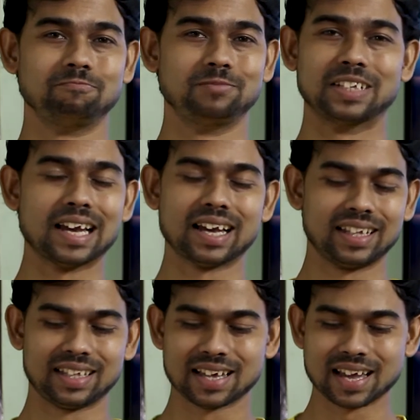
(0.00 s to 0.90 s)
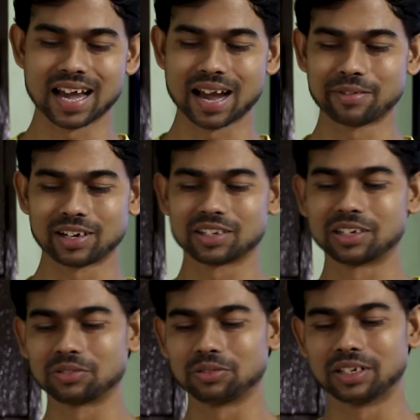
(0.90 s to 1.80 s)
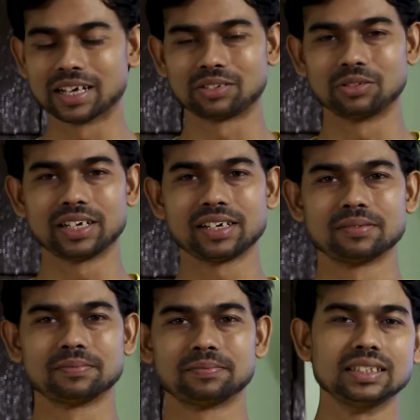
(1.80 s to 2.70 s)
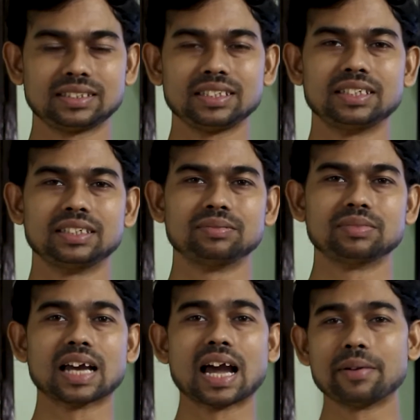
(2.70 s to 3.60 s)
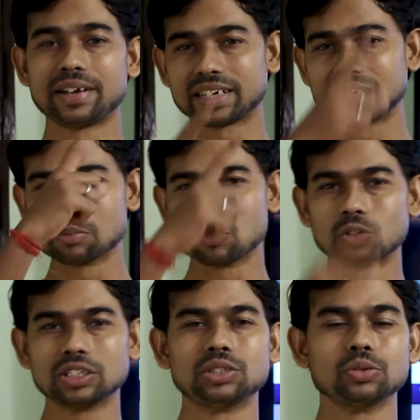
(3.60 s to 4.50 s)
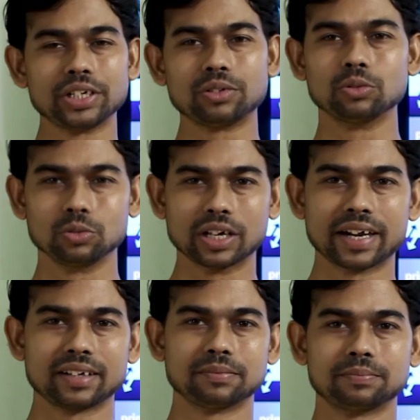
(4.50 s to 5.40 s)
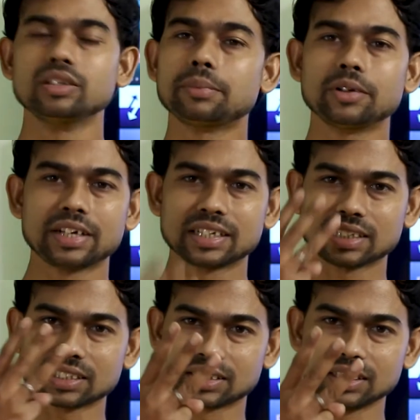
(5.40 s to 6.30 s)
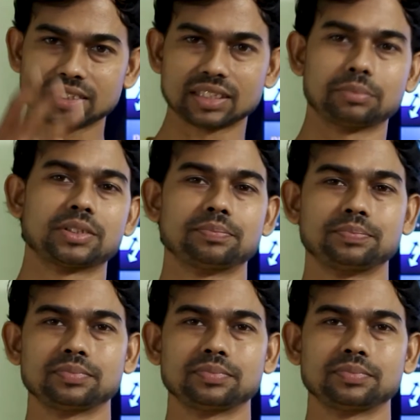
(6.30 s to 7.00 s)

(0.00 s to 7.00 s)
Nah, I'm not going to do that today. Instead, I'm taking a more easy way to do that. You have to take just 3 steps.